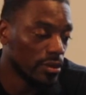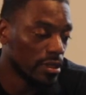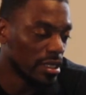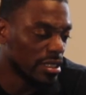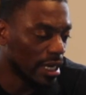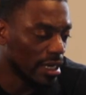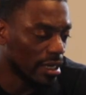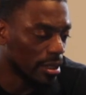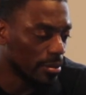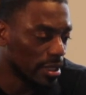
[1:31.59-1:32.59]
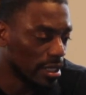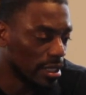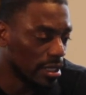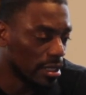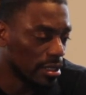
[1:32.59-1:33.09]
Looks like it could
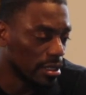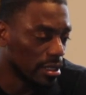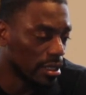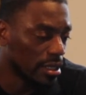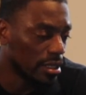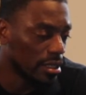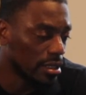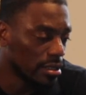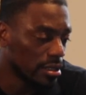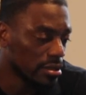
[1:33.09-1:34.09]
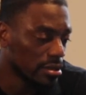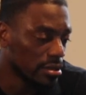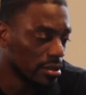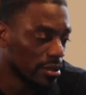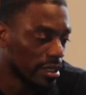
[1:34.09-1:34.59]
be
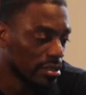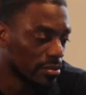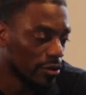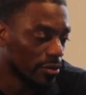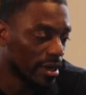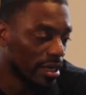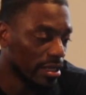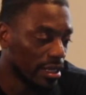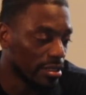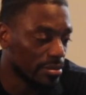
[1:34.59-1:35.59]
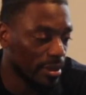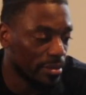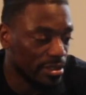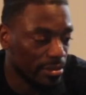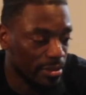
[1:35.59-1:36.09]
like some romaine lettuce,
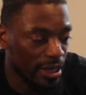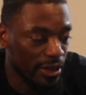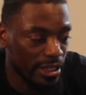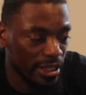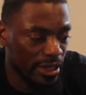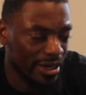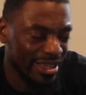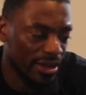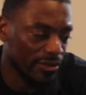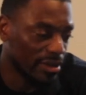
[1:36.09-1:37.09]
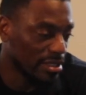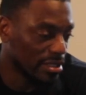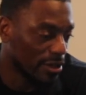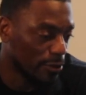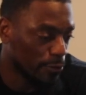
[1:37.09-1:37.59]
maybe some kale in there. I can't really
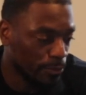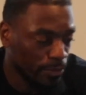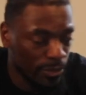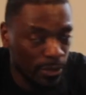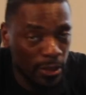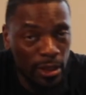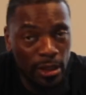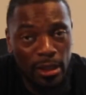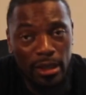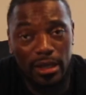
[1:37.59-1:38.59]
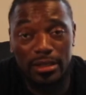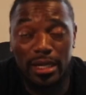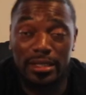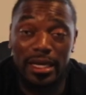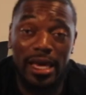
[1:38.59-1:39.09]
tell. She
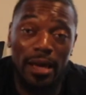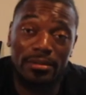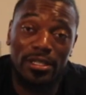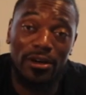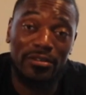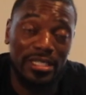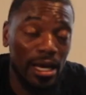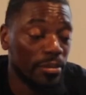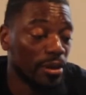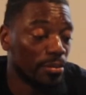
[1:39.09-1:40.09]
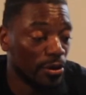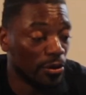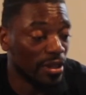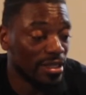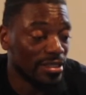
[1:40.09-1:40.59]
has a caption over top of the
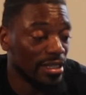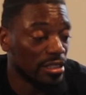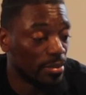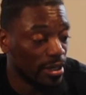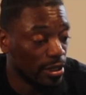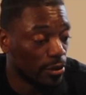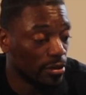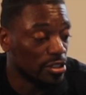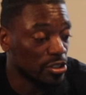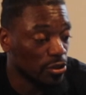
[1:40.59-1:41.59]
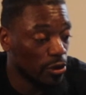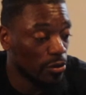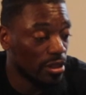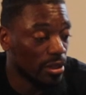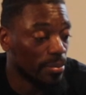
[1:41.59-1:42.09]
bowl that says, "Been going
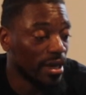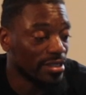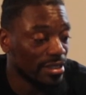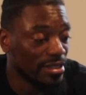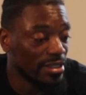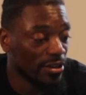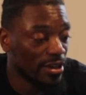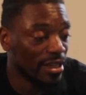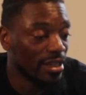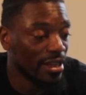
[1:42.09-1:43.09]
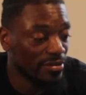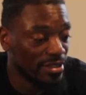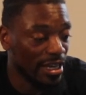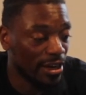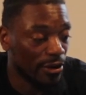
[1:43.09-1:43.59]
strong with pescatarian
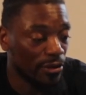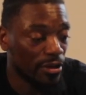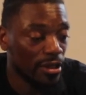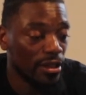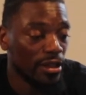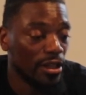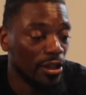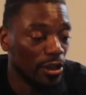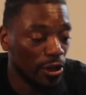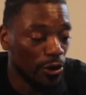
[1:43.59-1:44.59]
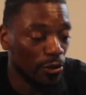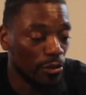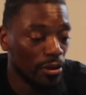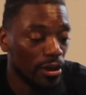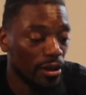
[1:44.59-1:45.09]
lifestyle.
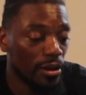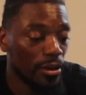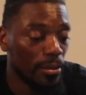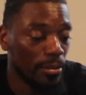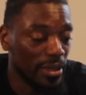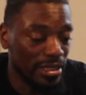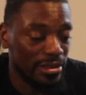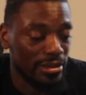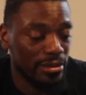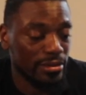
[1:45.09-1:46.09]
No meat."